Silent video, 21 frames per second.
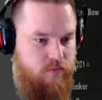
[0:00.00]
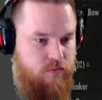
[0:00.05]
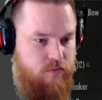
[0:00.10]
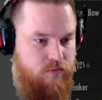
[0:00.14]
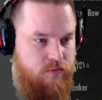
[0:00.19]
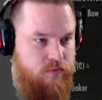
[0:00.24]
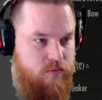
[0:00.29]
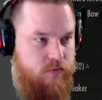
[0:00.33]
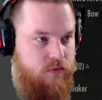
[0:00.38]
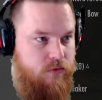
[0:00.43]
All
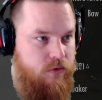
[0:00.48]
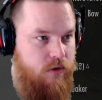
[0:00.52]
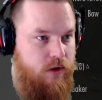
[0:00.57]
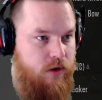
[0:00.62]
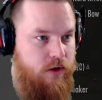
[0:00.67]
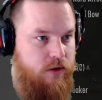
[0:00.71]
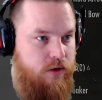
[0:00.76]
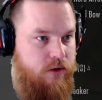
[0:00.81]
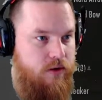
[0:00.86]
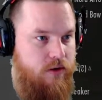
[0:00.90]

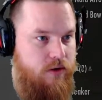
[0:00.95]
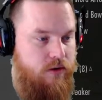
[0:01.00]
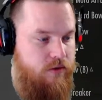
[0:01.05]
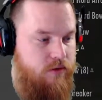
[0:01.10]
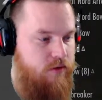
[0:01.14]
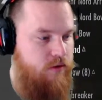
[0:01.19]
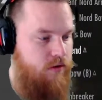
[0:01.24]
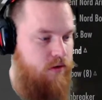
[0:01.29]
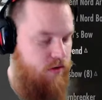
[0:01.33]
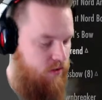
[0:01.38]
right, good.
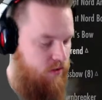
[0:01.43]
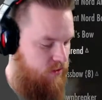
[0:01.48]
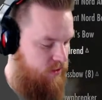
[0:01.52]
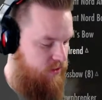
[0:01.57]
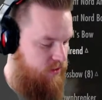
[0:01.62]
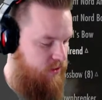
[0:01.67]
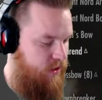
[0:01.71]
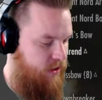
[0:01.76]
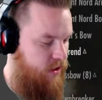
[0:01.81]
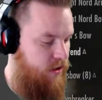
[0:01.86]

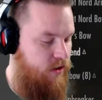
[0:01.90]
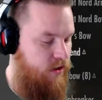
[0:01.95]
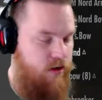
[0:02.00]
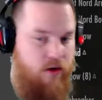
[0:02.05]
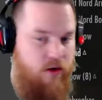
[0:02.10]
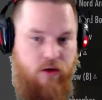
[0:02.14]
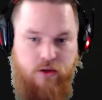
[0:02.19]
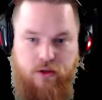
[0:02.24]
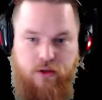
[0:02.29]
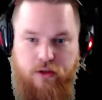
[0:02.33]

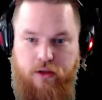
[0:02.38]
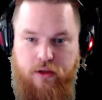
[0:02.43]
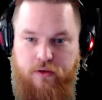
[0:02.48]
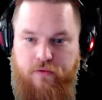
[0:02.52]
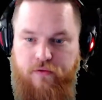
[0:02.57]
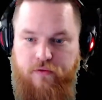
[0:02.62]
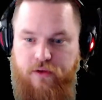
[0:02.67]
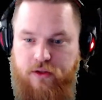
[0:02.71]
That also need to